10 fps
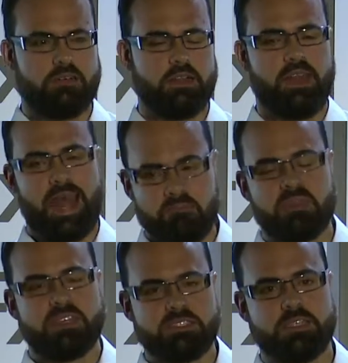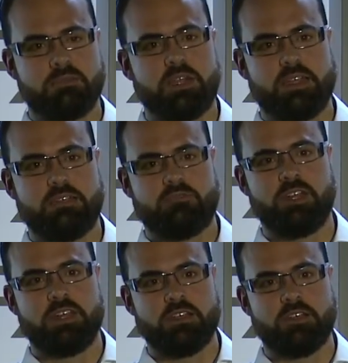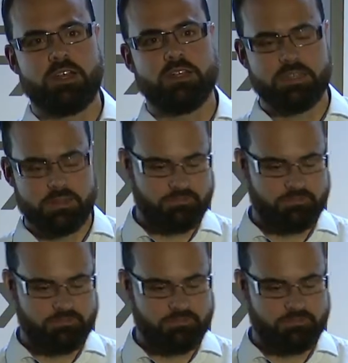Lambda seemed like a really good idea.